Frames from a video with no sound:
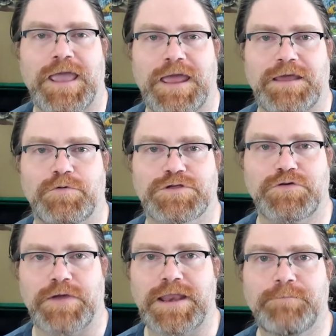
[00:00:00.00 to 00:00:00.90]
And it was
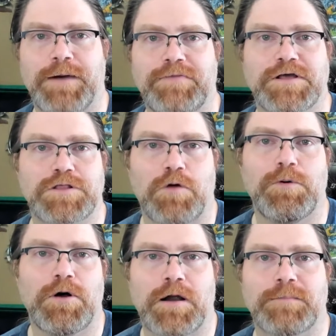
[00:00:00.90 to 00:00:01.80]
created by the
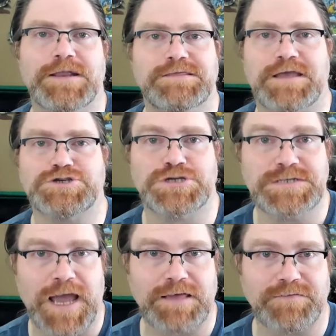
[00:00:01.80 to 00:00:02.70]
Global Harmonization
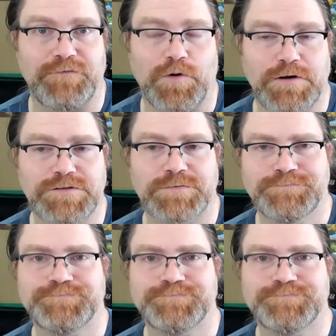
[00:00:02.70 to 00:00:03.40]
Task Force